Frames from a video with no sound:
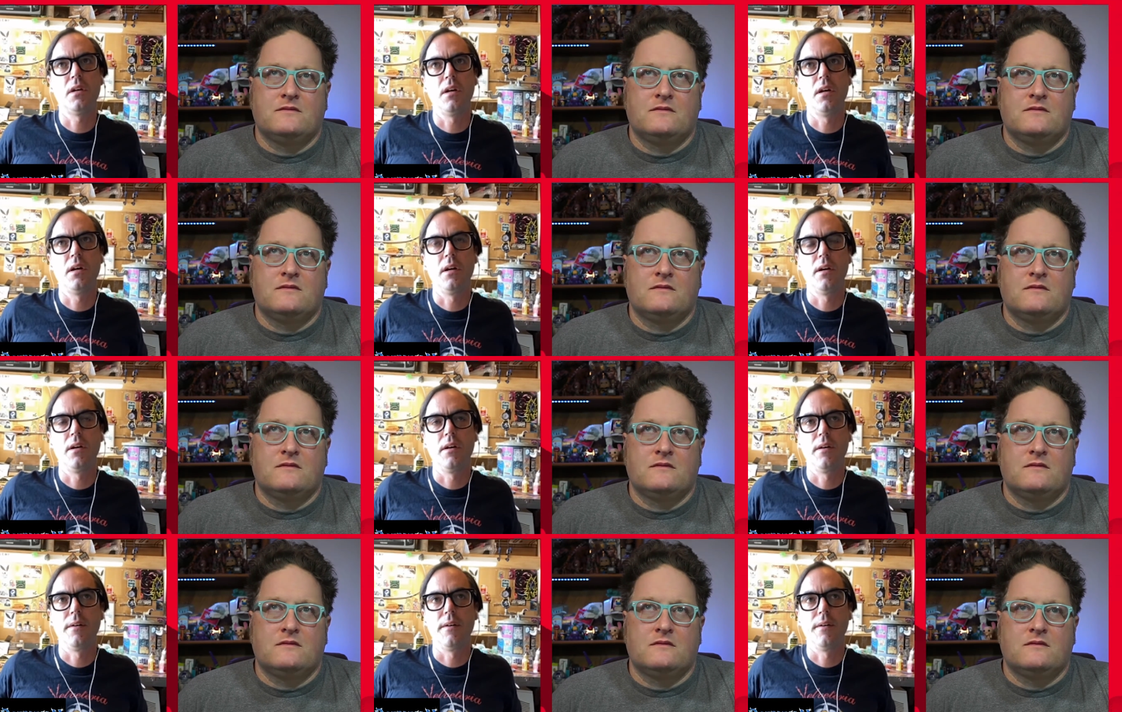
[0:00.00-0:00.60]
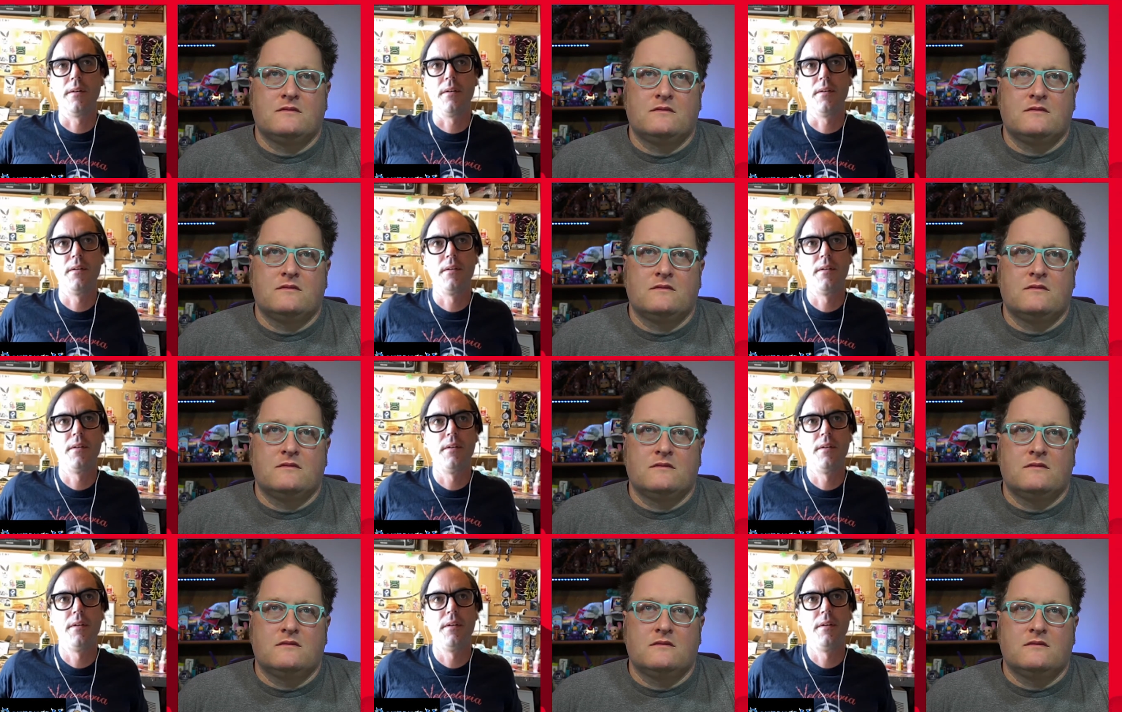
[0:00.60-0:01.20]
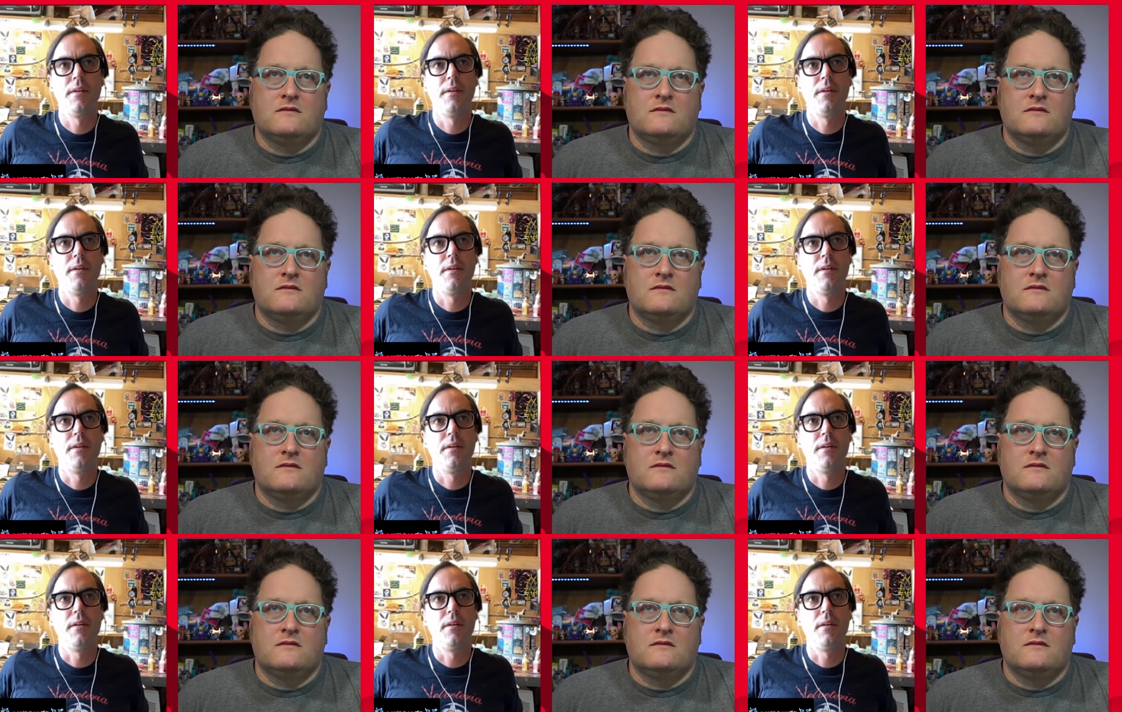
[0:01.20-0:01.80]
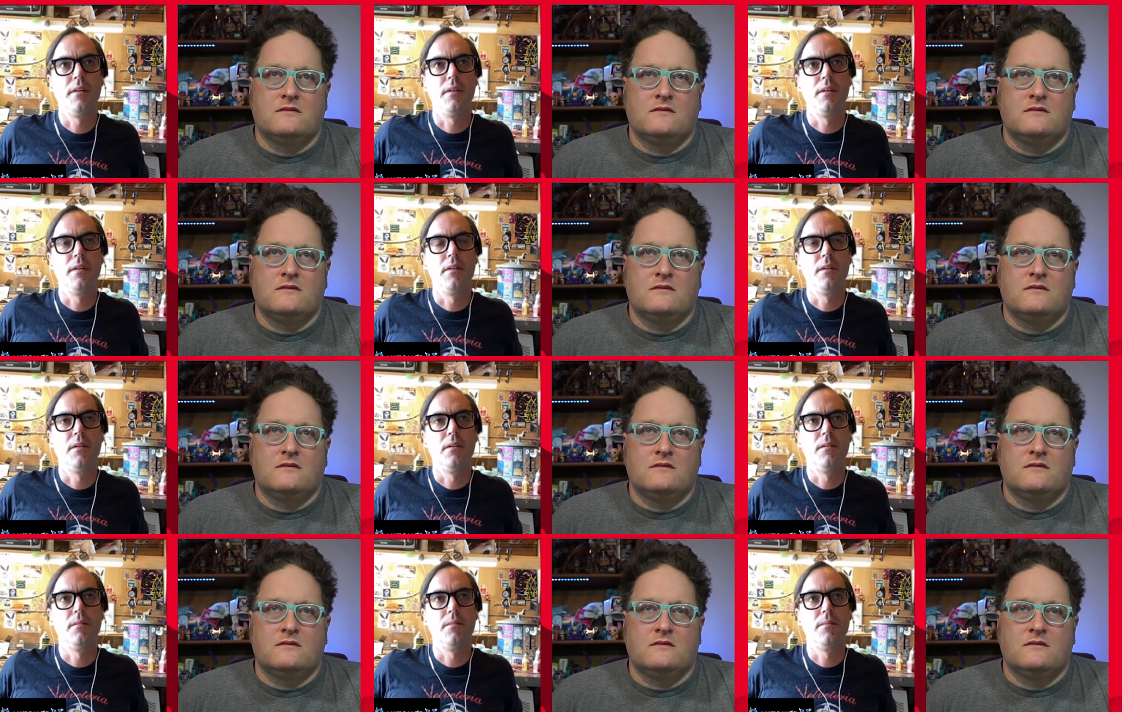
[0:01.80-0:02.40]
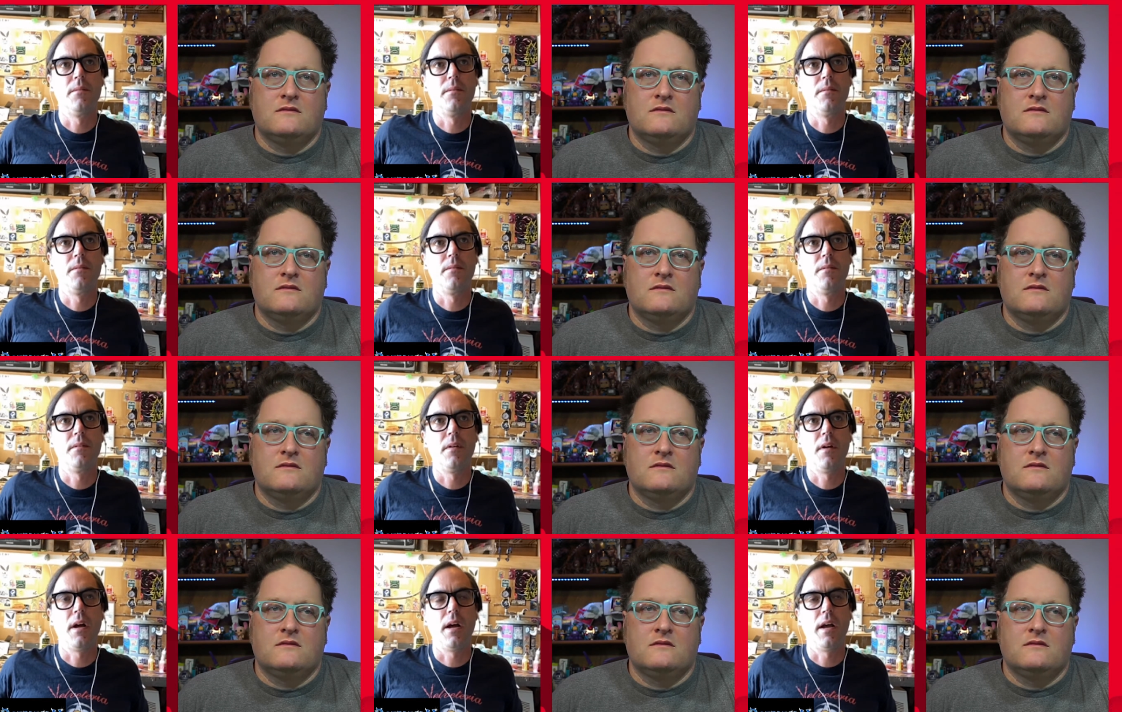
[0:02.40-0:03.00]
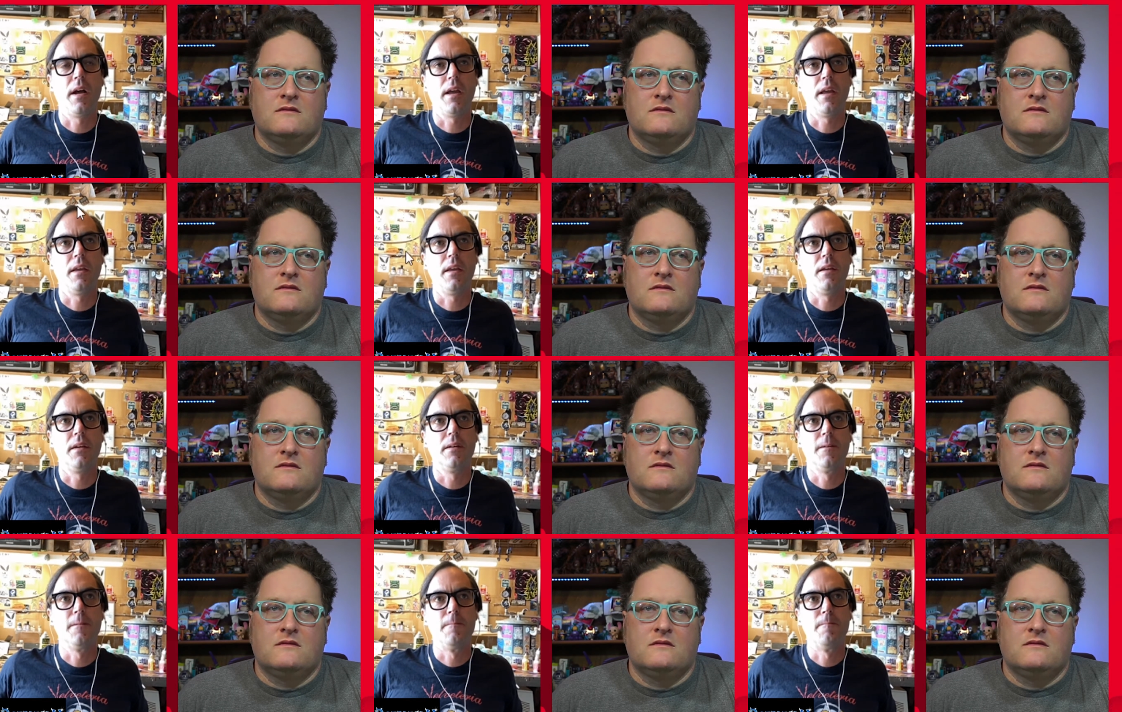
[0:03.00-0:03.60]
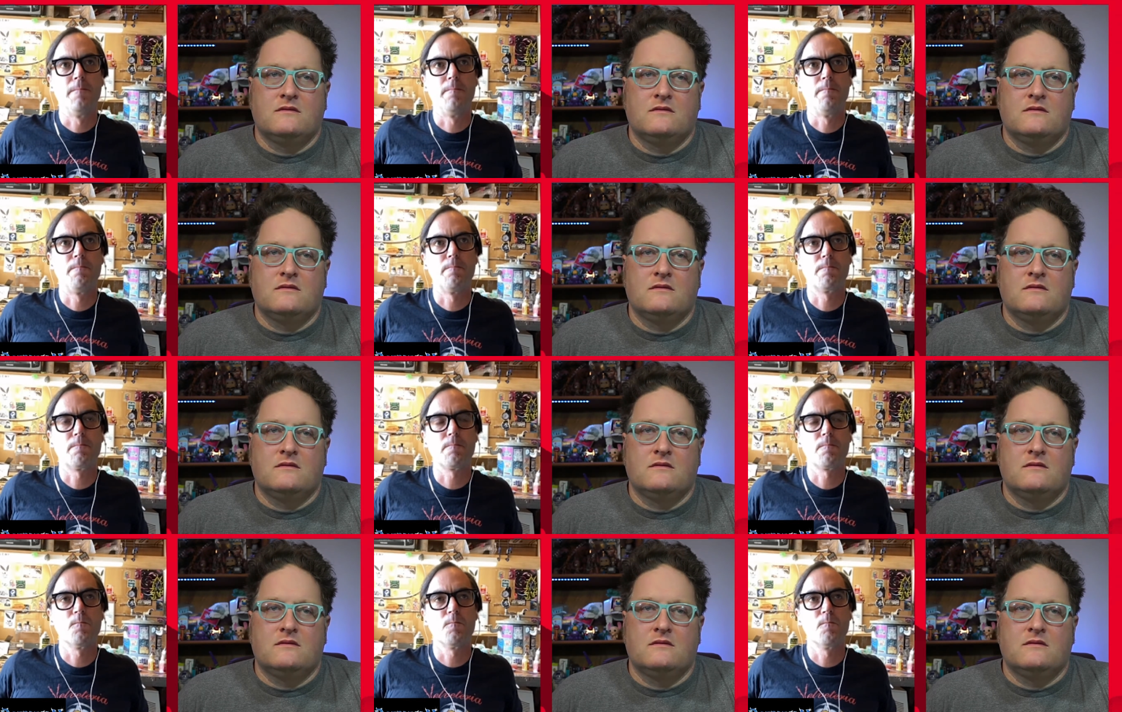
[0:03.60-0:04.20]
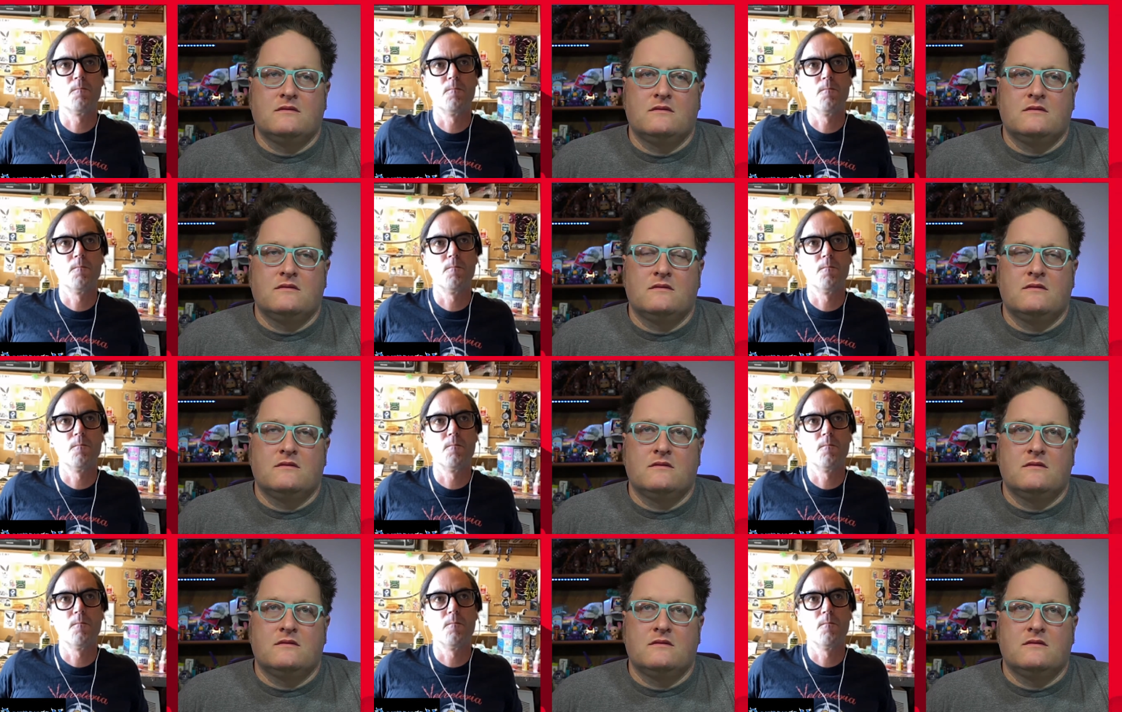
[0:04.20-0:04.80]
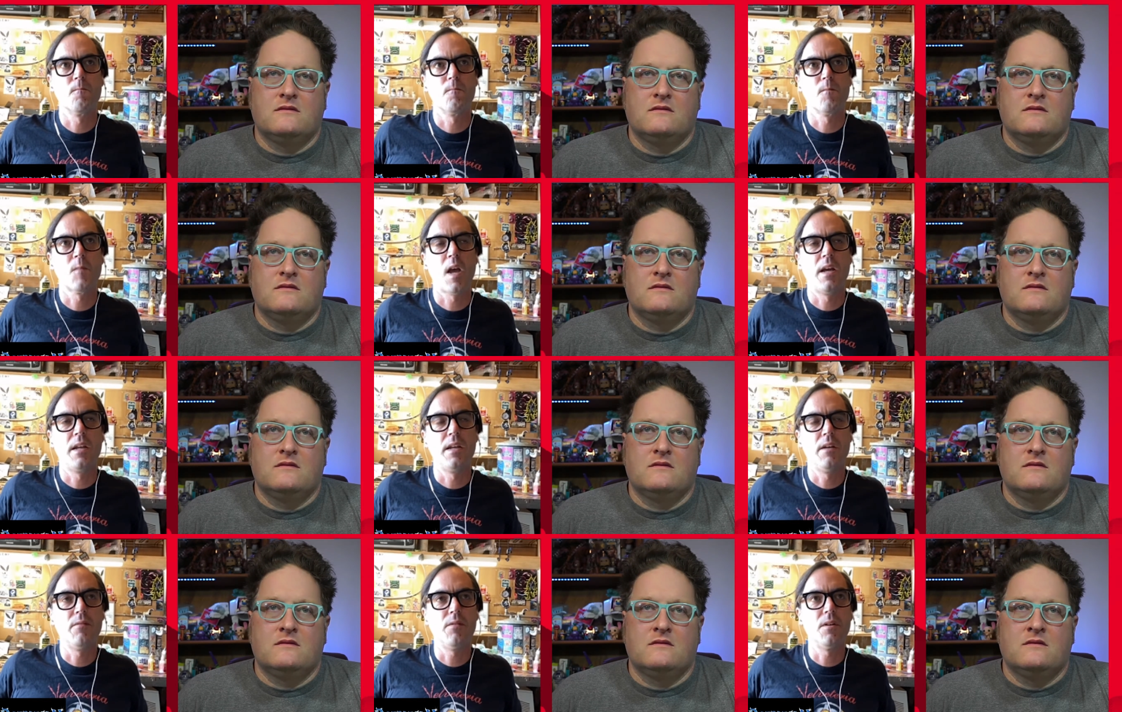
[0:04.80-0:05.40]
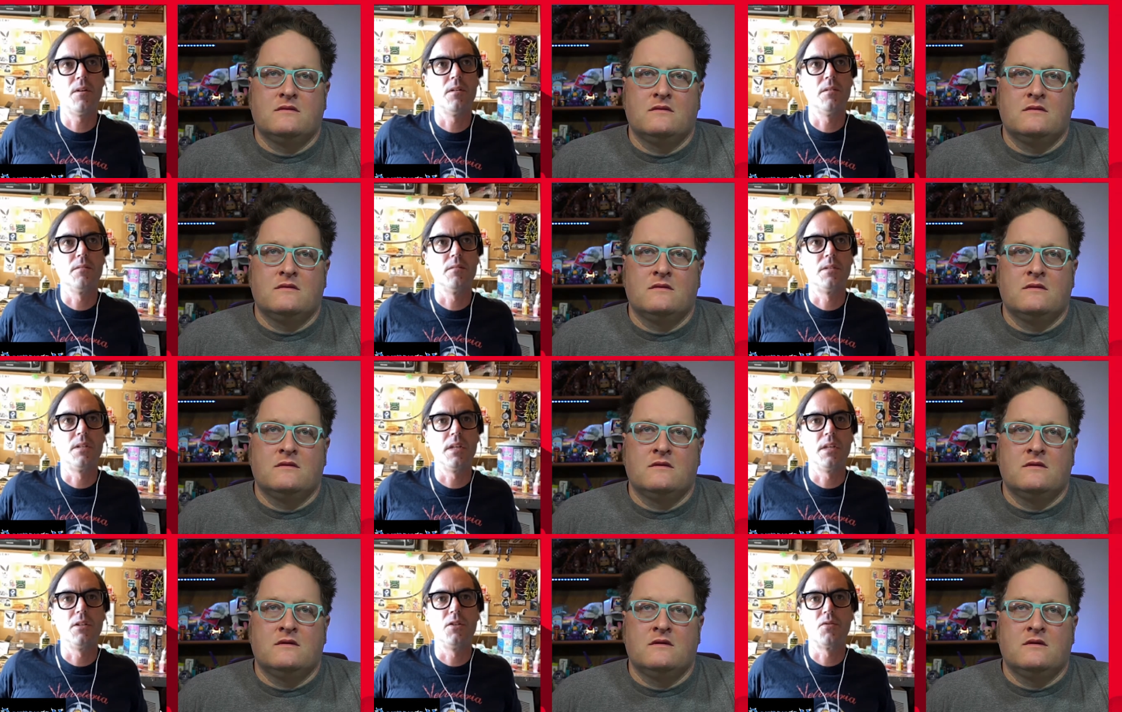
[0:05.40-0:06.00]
Speaker 1: uh, you know, I, um, I never did